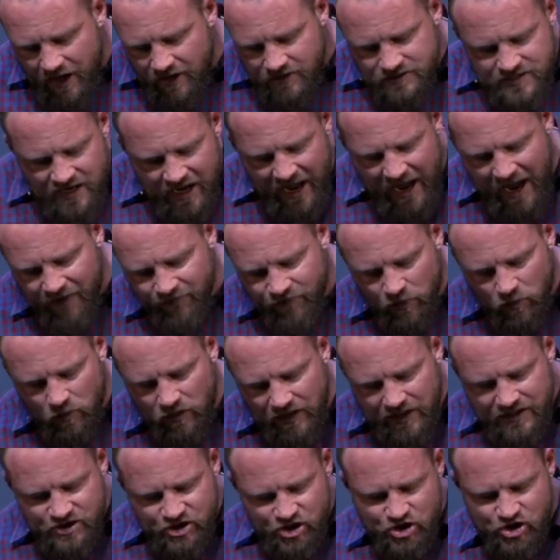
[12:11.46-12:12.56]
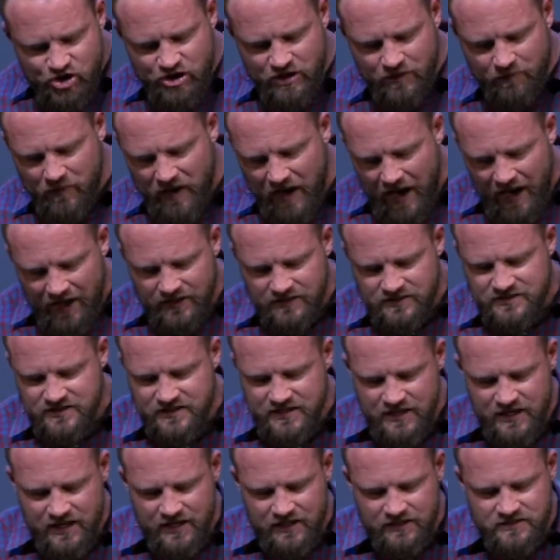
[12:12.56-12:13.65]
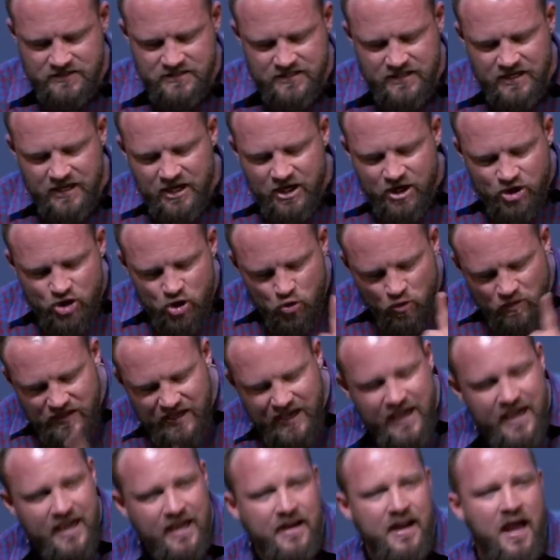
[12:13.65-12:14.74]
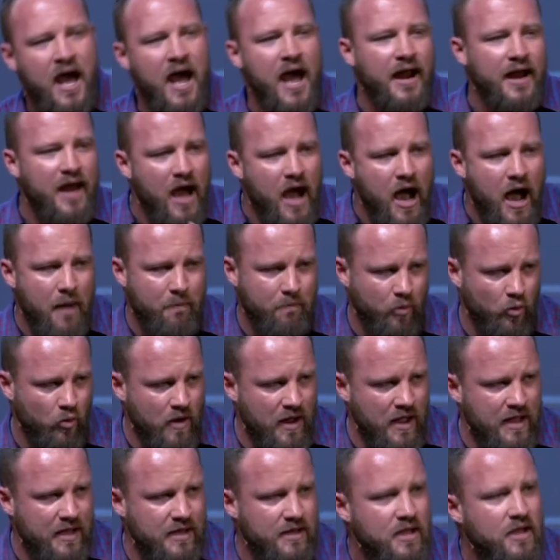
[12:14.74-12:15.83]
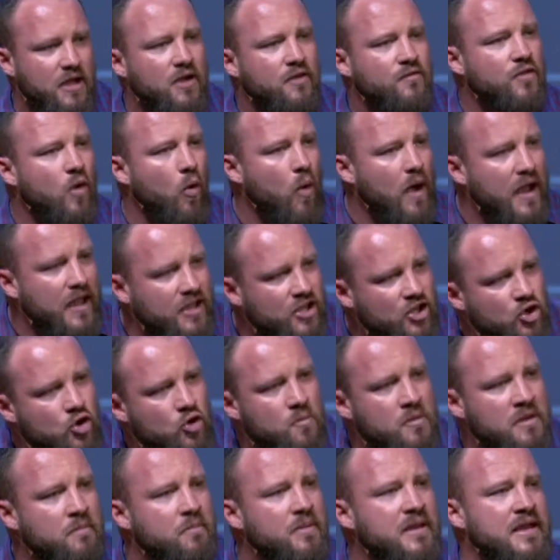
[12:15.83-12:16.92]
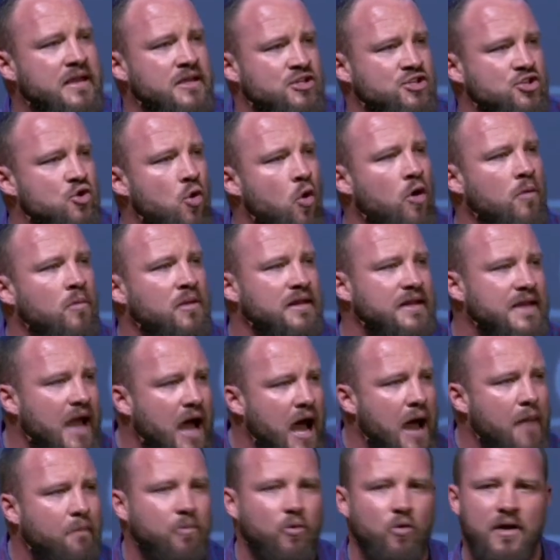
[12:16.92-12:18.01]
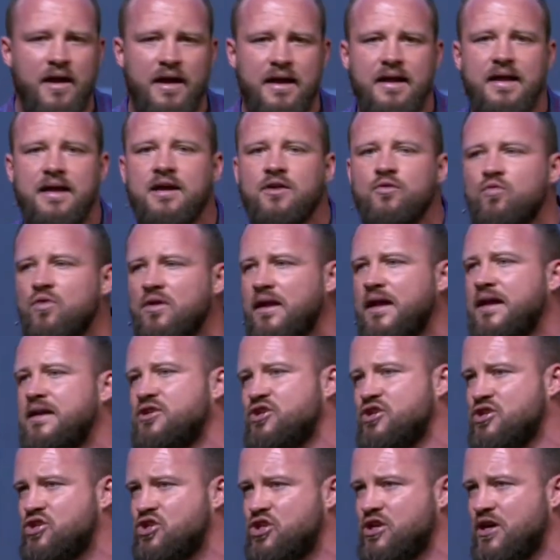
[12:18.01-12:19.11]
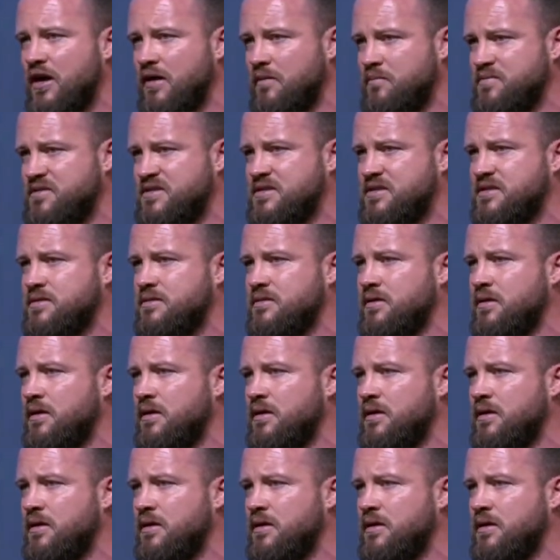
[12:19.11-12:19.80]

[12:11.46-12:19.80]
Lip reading: To have the relationship God intends, you cannot operate the way human beings normally operate in relationships.